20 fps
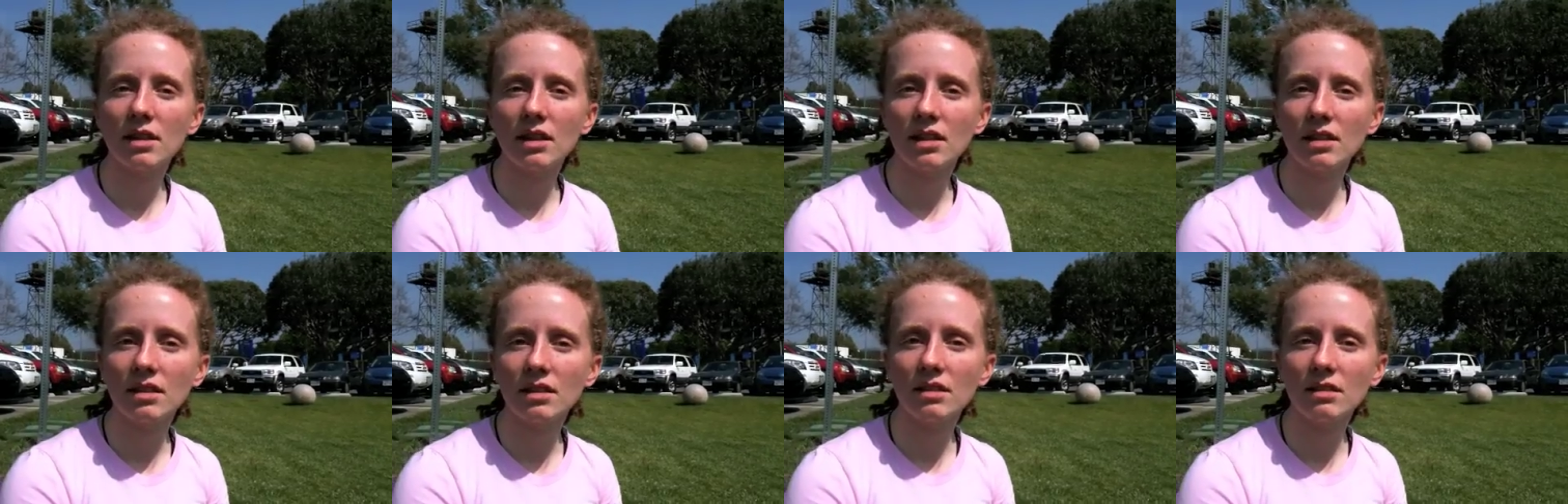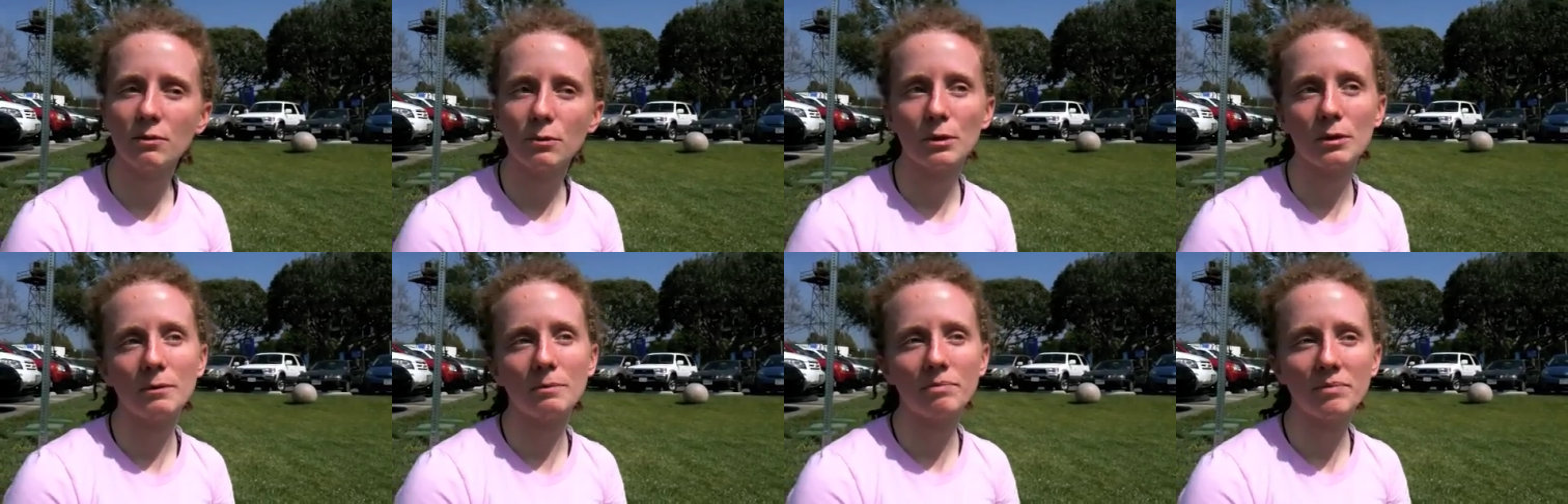in, in
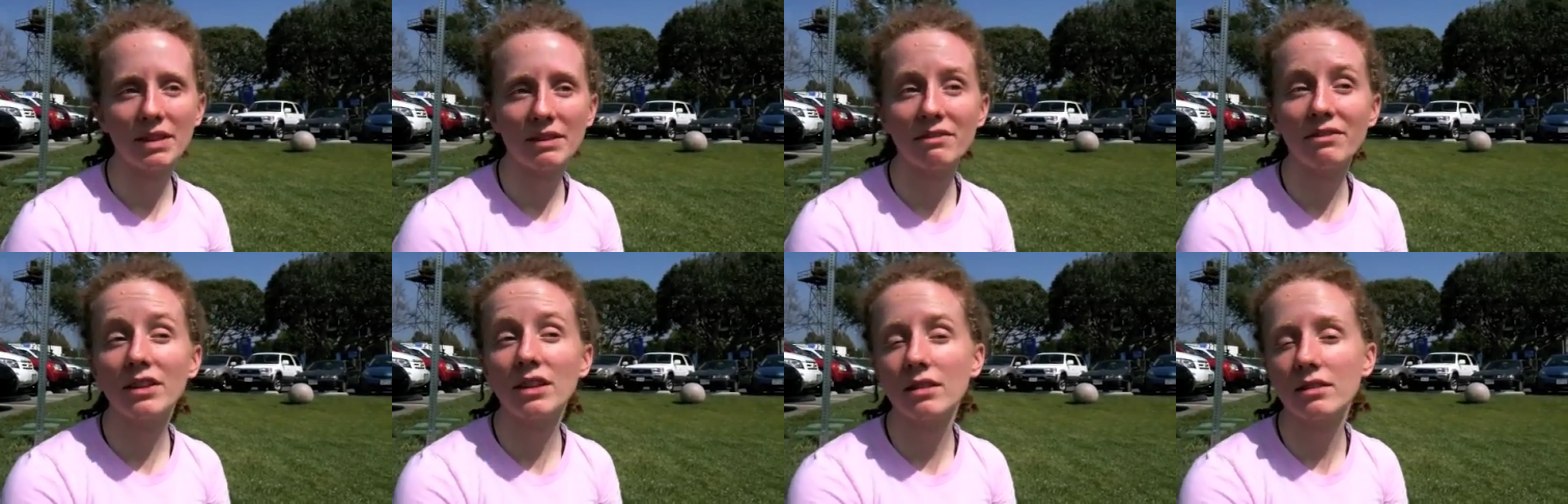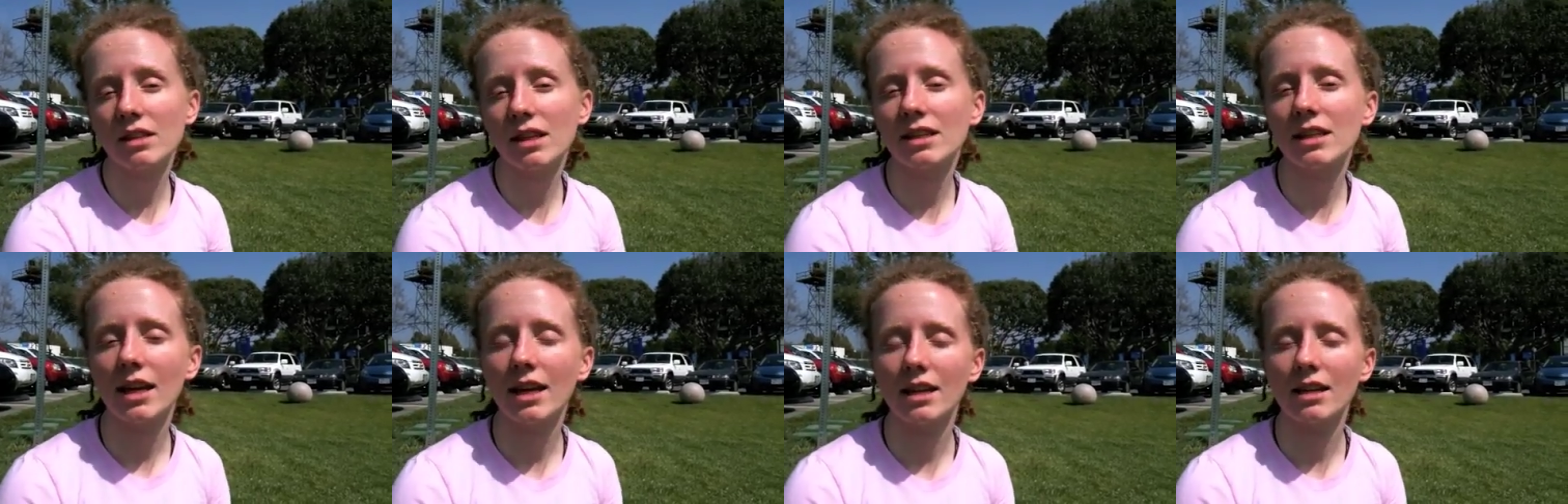well, it feels
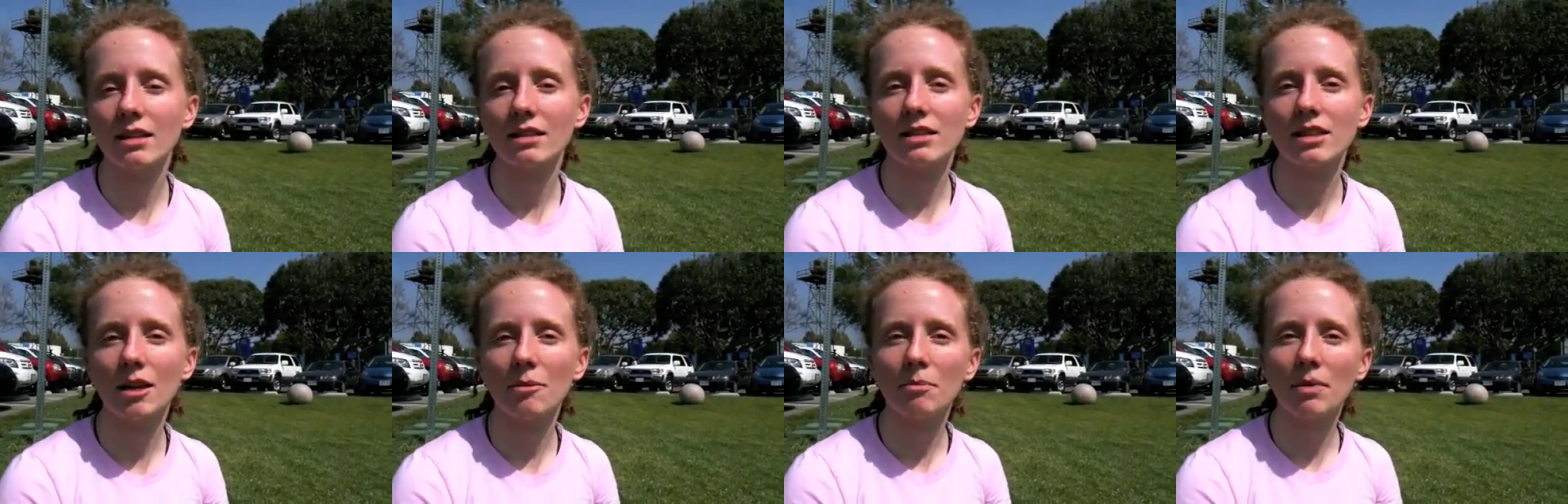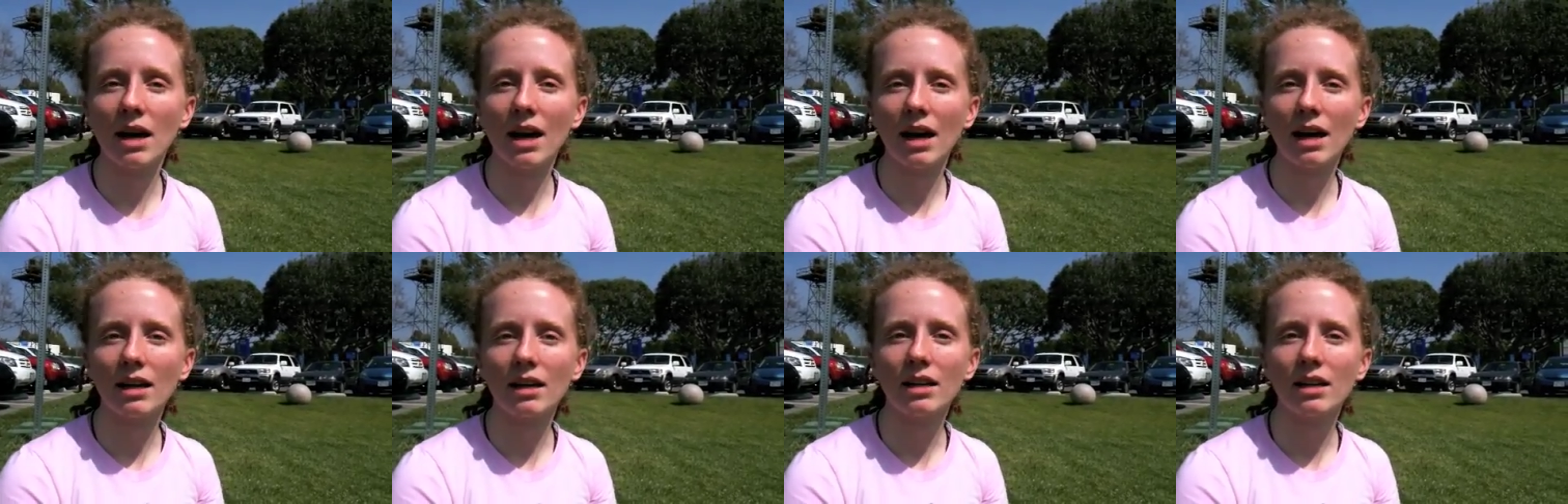like taking a step
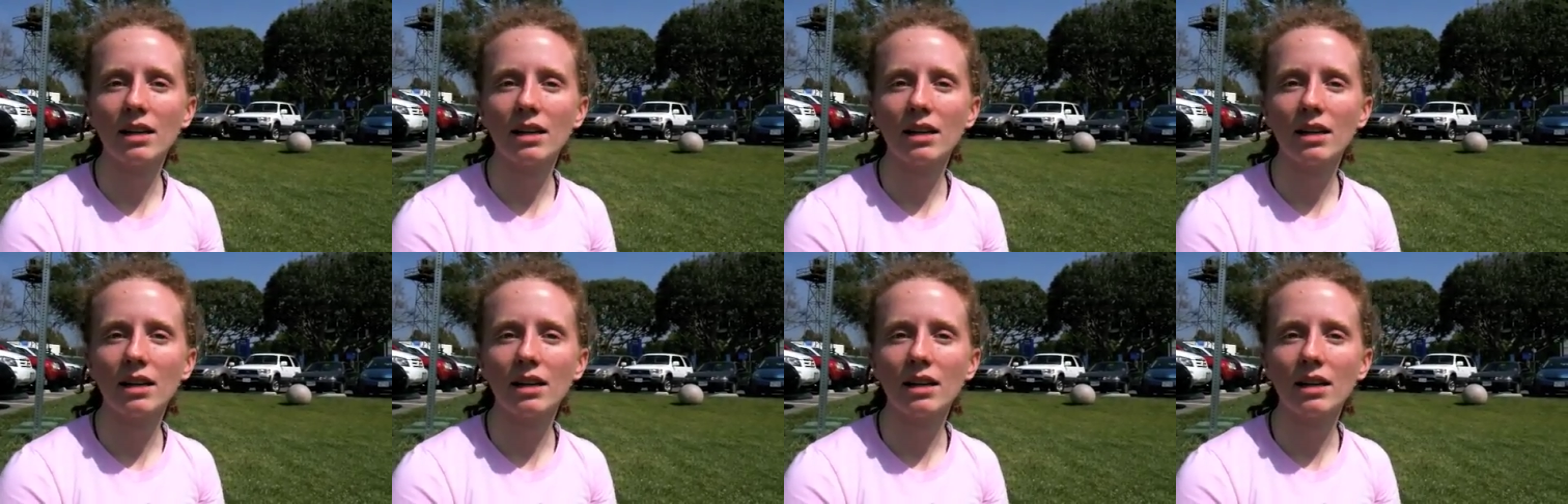back